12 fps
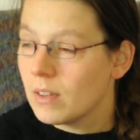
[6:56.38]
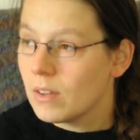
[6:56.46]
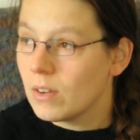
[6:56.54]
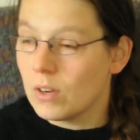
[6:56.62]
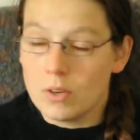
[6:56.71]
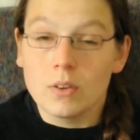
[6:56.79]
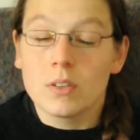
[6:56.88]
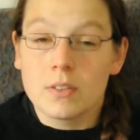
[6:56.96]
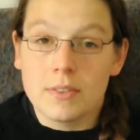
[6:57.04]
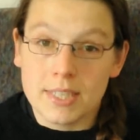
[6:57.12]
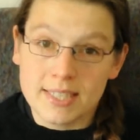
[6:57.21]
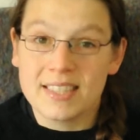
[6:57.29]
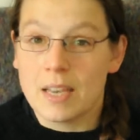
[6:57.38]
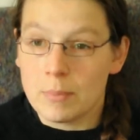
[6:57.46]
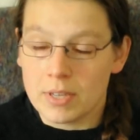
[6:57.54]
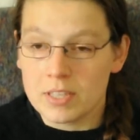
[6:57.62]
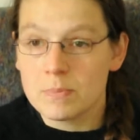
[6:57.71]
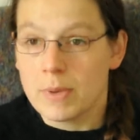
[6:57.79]
Oh, this summer
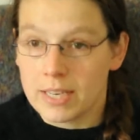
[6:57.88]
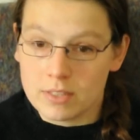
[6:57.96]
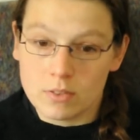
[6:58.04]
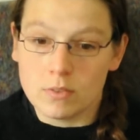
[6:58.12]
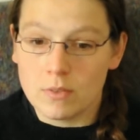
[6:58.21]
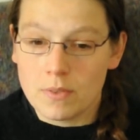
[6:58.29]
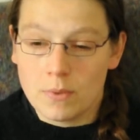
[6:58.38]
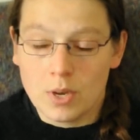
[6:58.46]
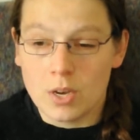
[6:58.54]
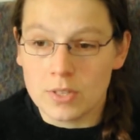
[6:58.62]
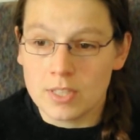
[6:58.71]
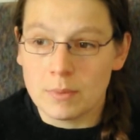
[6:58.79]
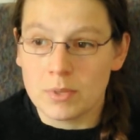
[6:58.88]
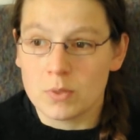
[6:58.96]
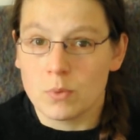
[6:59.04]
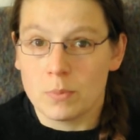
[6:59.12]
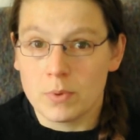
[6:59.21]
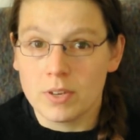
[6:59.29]
is back to how summers were
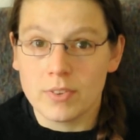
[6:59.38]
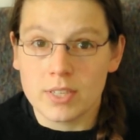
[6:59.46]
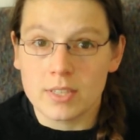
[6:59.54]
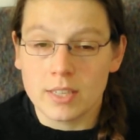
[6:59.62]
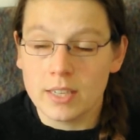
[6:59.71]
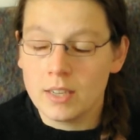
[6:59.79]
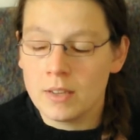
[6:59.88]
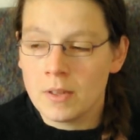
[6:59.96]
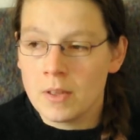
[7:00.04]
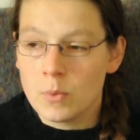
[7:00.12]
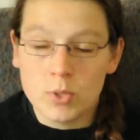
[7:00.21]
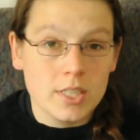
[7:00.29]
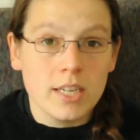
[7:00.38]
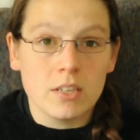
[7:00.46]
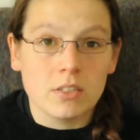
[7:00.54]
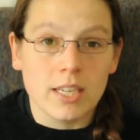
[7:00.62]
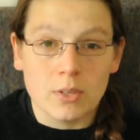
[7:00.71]
previously. We still don't get